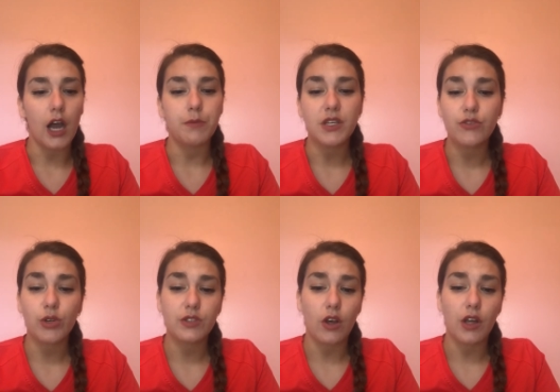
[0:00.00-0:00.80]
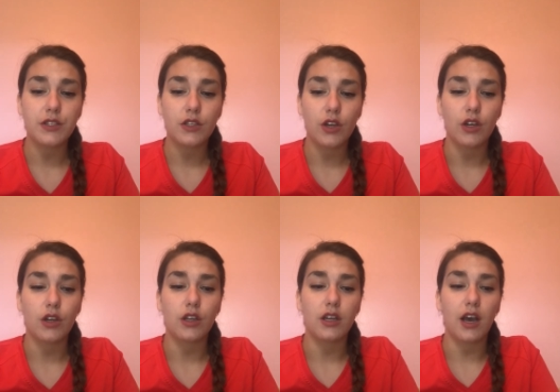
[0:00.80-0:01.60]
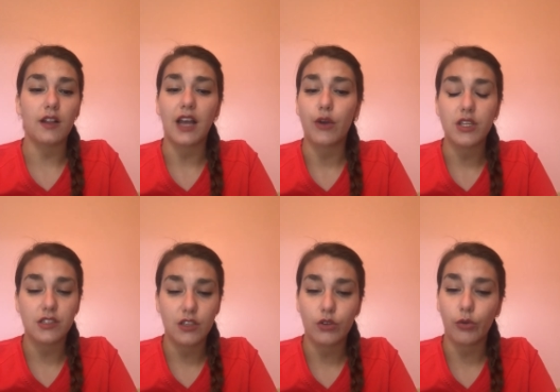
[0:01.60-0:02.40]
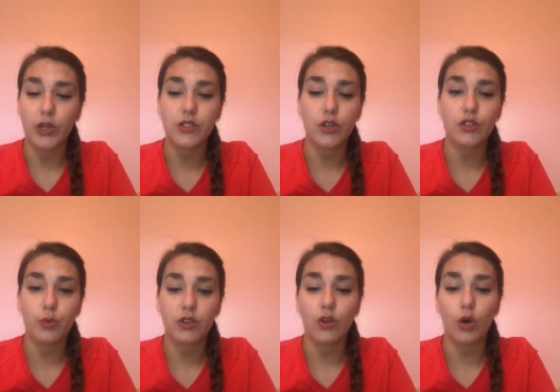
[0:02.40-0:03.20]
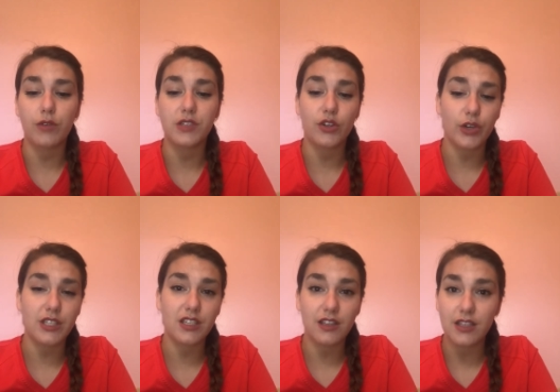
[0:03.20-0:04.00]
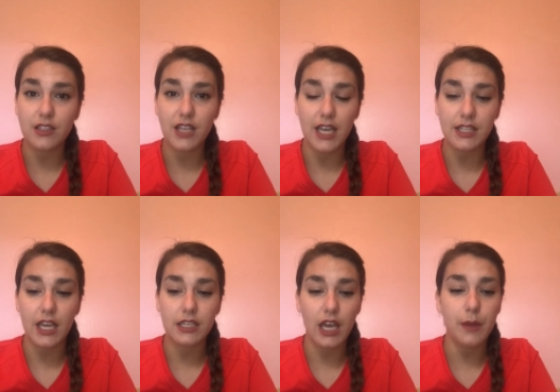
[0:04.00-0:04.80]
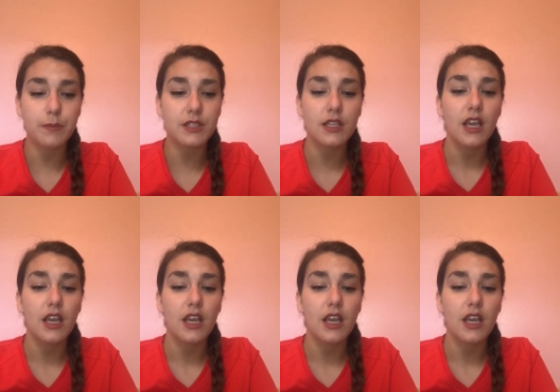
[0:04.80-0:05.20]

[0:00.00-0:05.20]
These results could allow continued research with the goal of decreasing these SI attempts